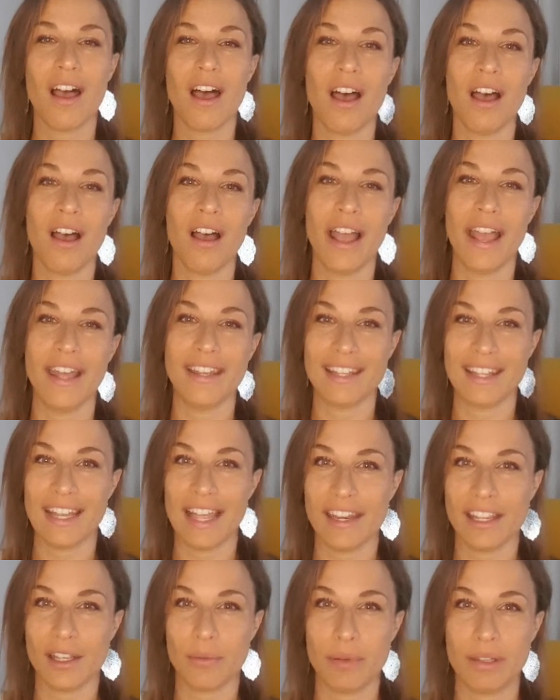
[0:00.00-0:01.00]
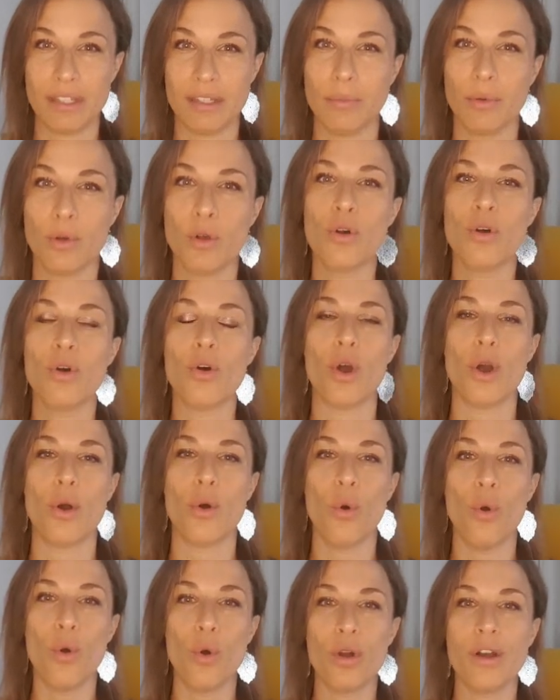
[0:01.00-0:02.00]
uh, athletic people,
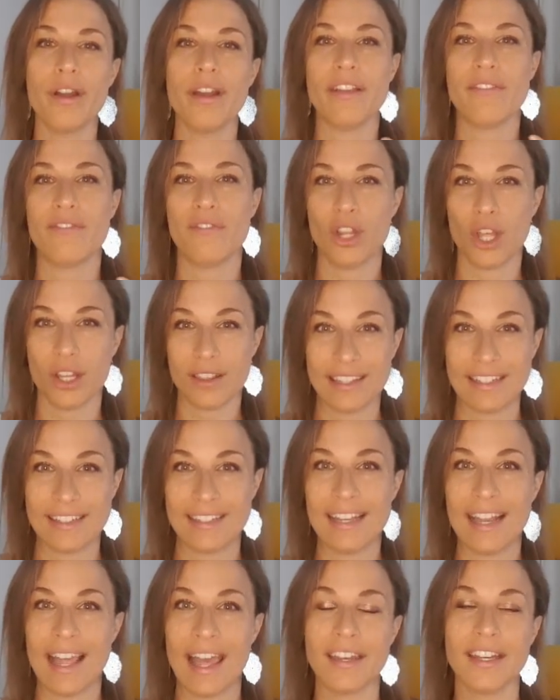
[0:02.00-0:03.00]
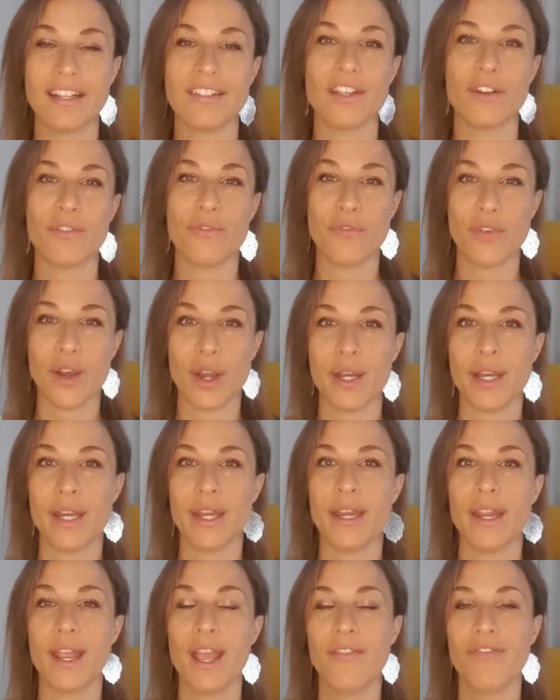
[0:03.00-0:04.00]
or if not athletic, they're
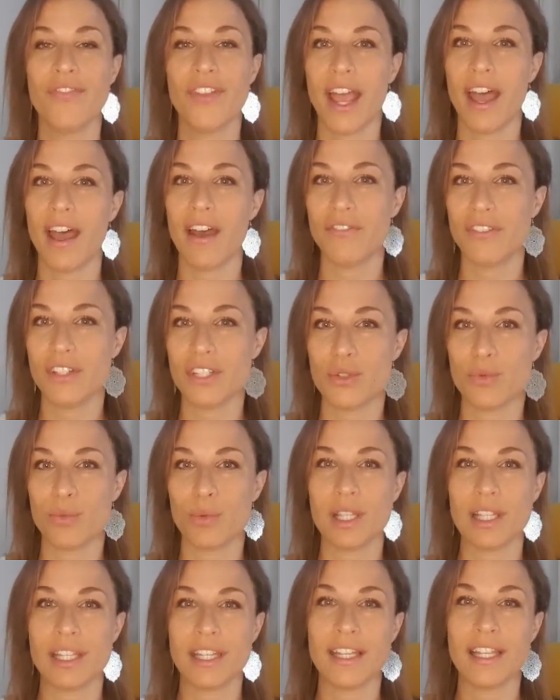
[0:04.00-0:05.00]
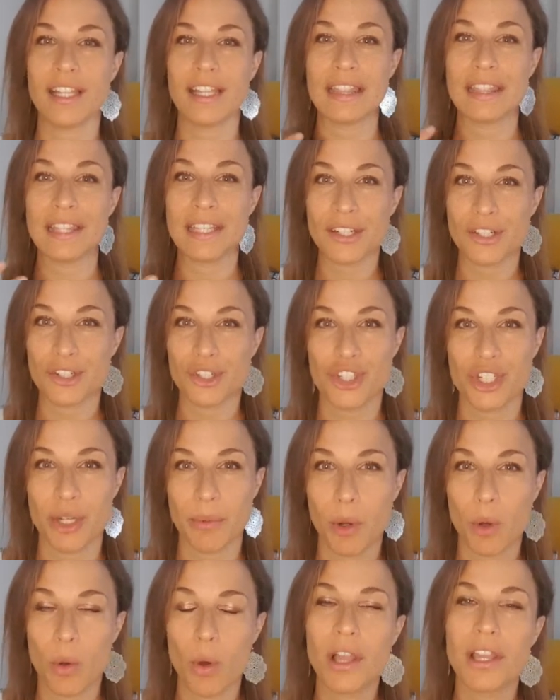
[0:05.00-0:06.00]
very they have this really leadership
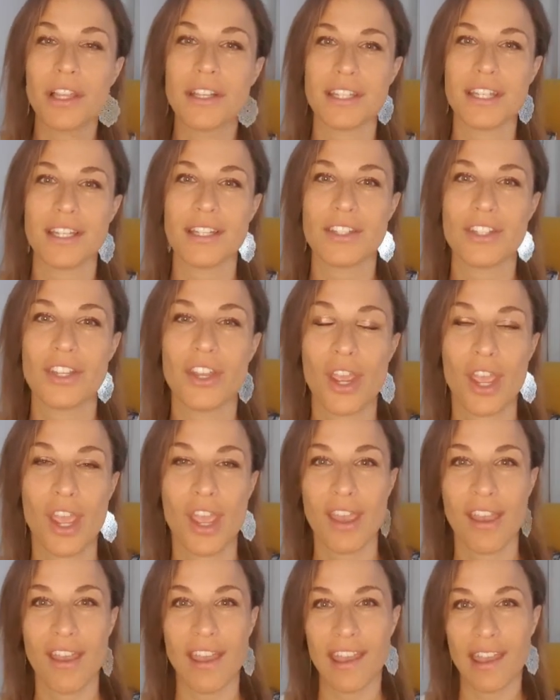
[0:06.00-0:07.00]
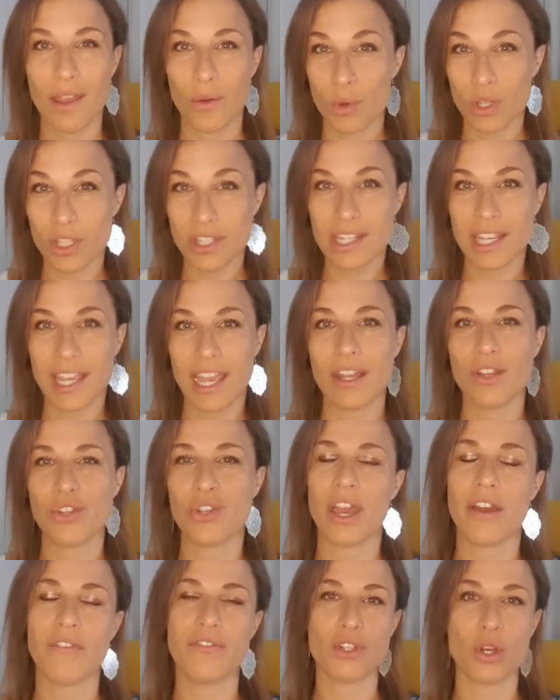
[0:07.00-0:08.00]
qualities. And once again, you
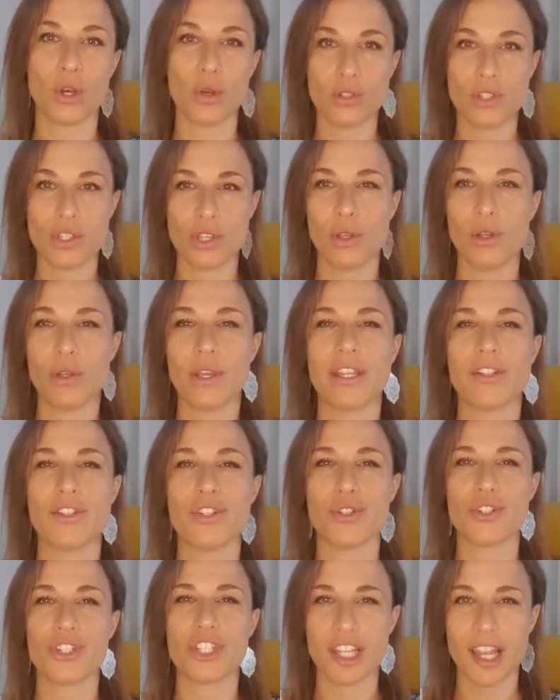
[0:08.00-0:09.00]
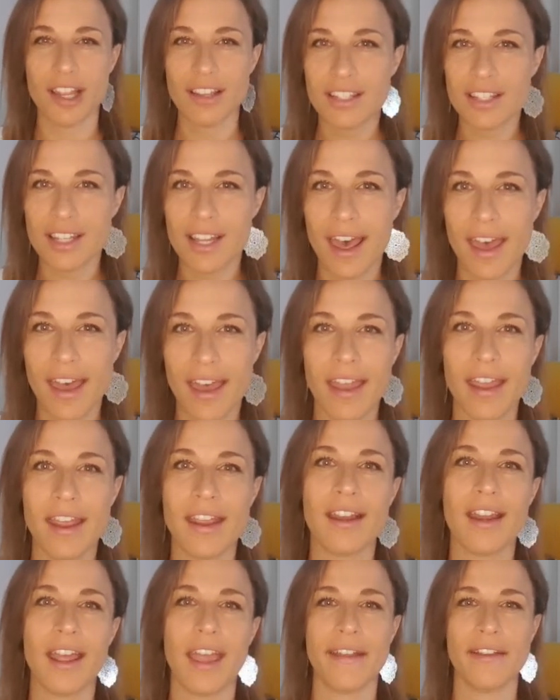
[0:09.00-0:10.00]
have to also look at your sun
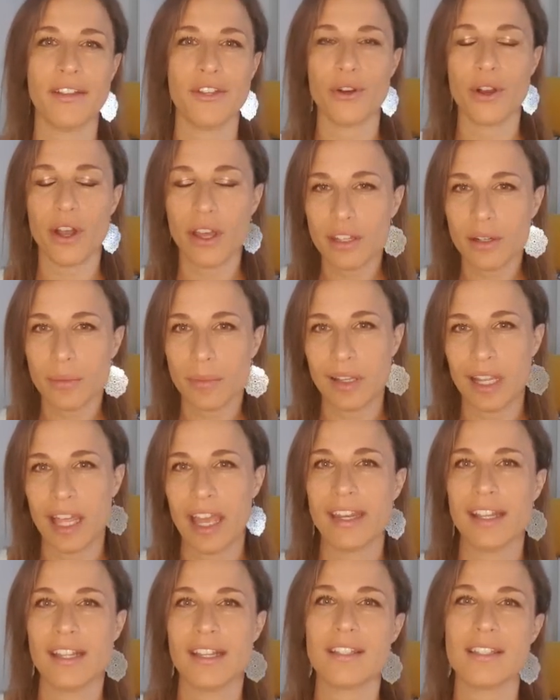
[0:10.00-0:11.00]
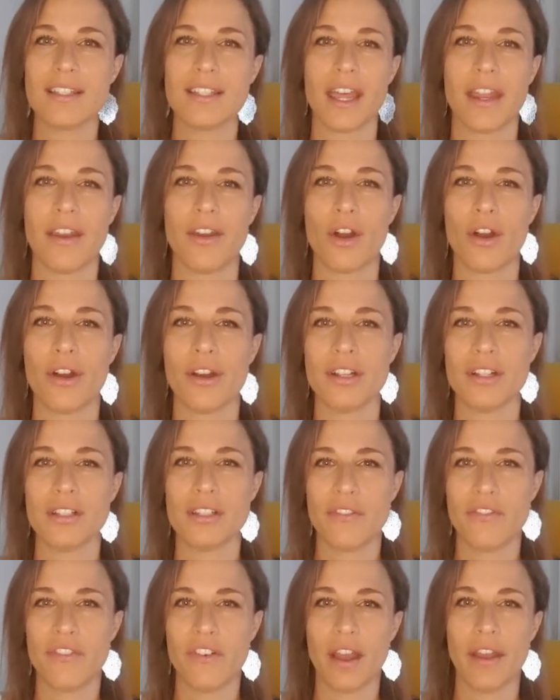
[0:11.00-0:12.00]
sign and your other planets that are
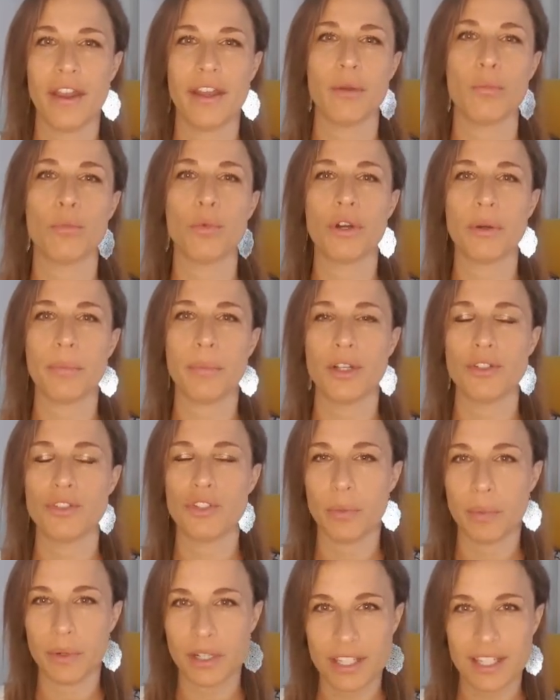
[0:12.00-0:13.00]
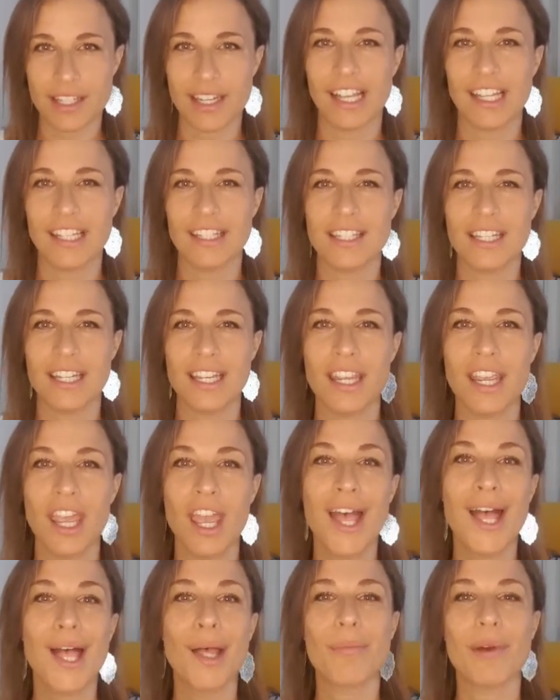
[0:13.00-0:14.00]
defining more about your personality.
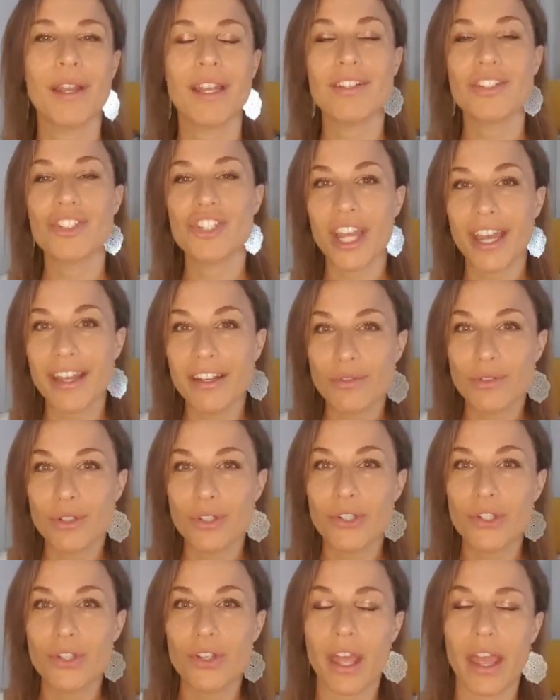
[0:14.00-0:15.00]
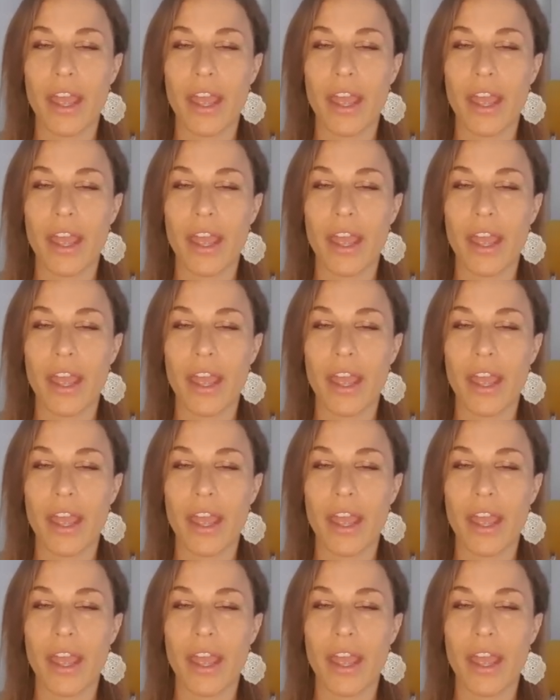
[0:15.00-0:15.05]
But in general,